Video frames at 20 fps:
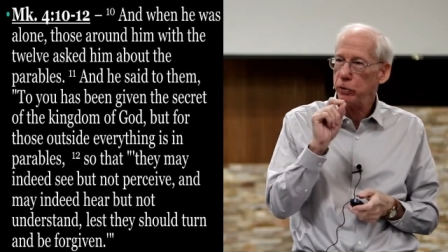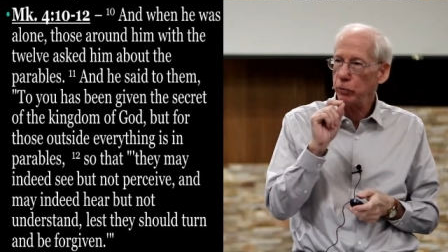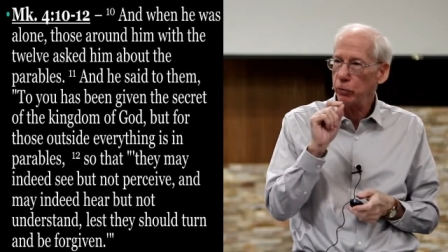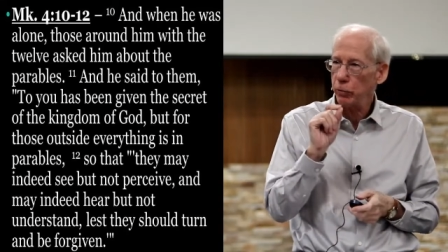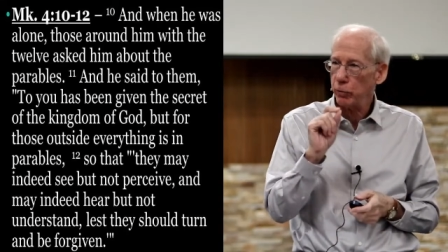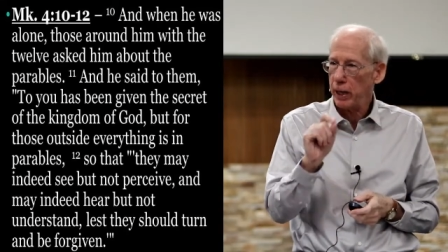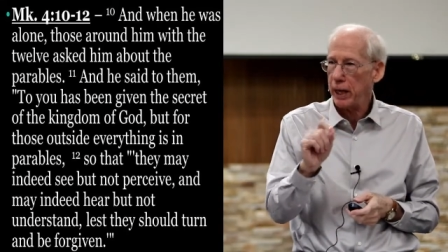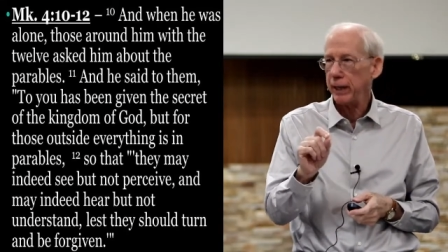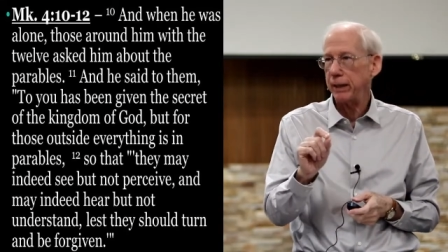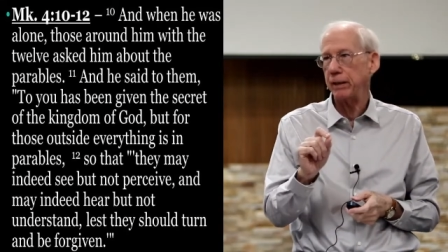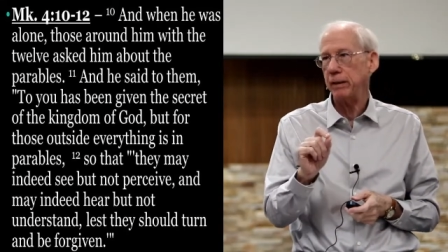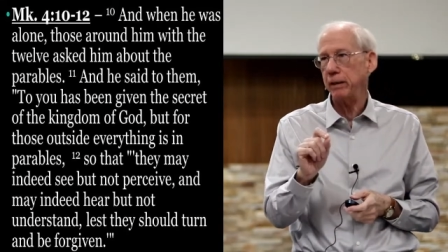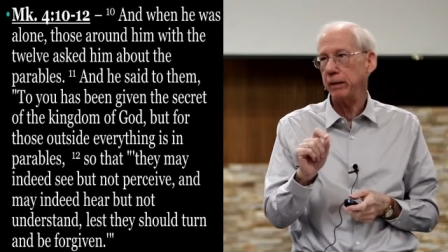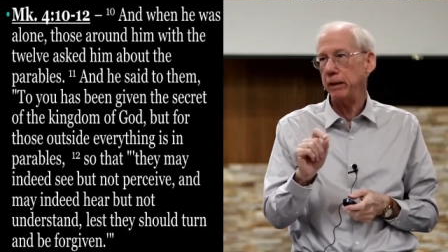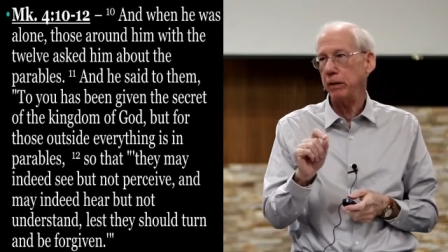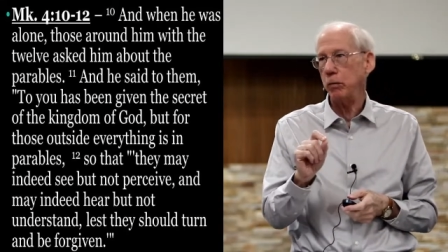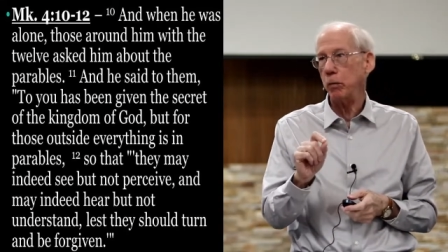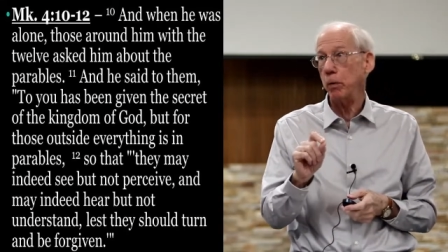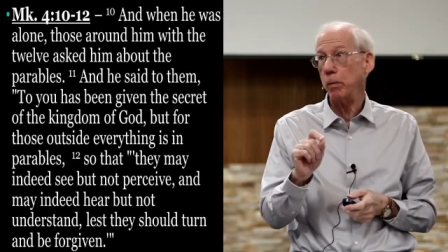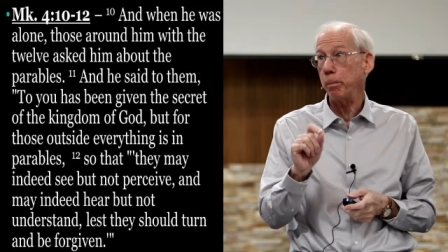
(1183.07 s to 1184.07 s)

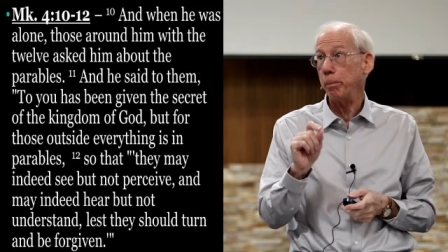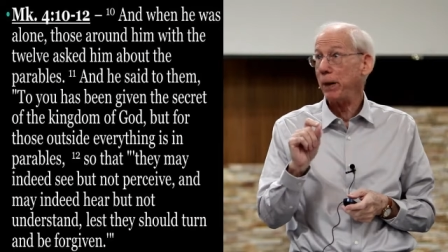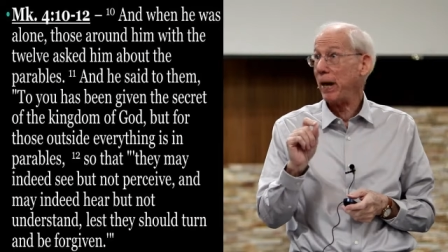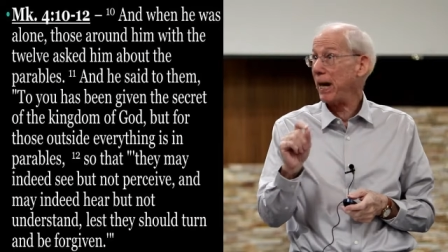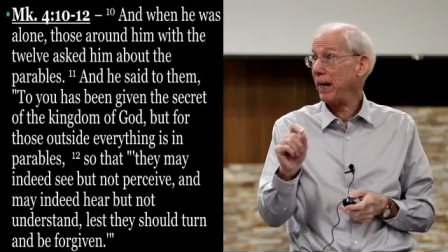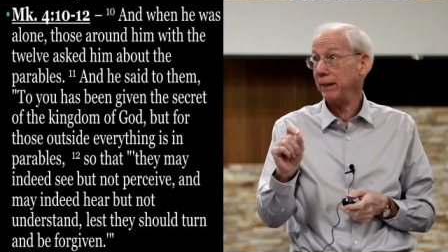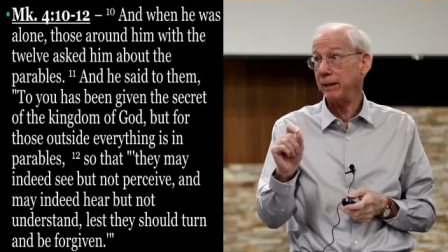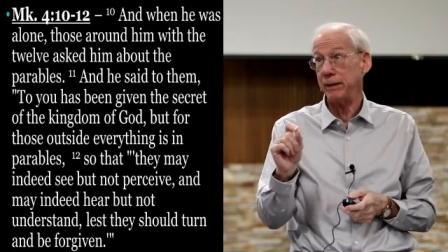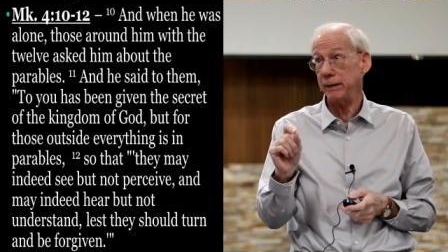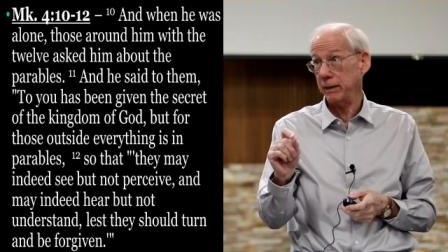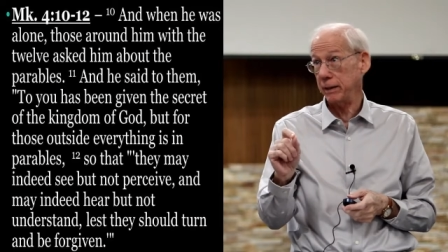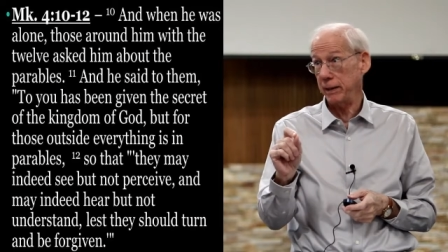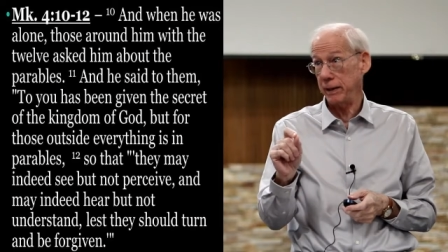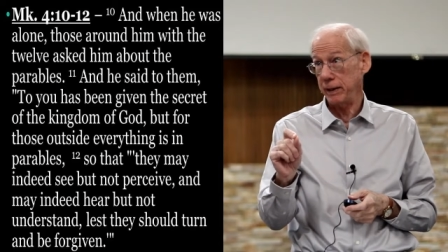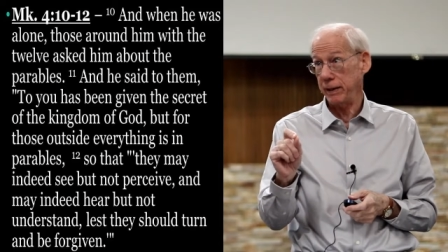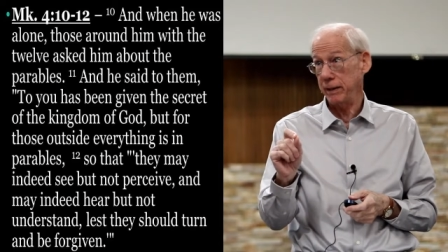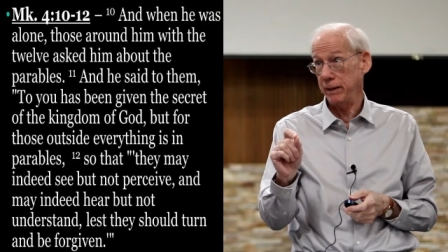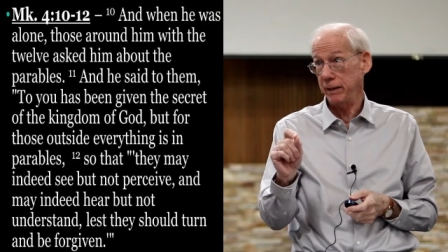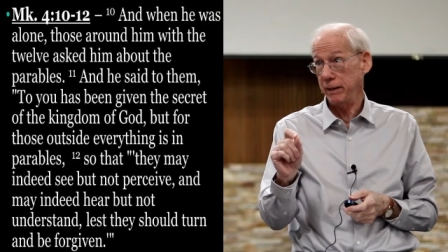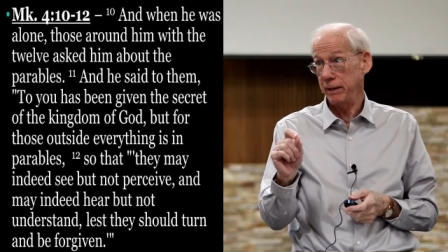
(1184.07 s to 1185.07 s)
directly or
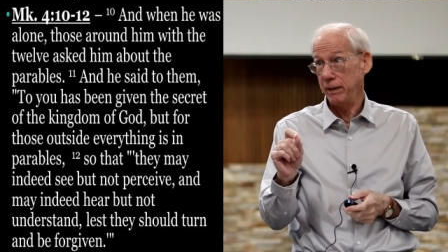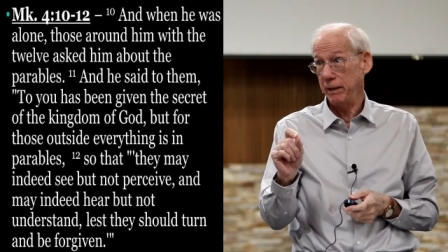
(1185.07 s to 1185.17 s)
patently.